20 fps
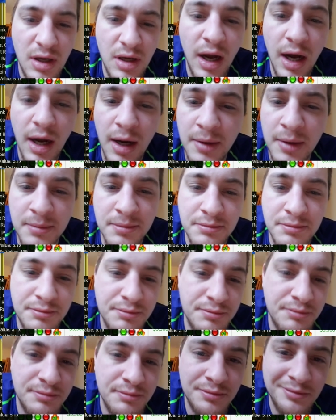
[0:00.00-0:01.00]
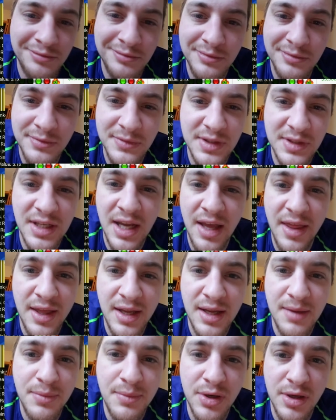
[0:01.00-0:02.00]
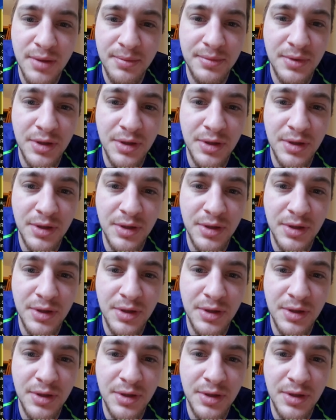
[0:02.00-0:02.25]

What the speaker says: The guy that can put up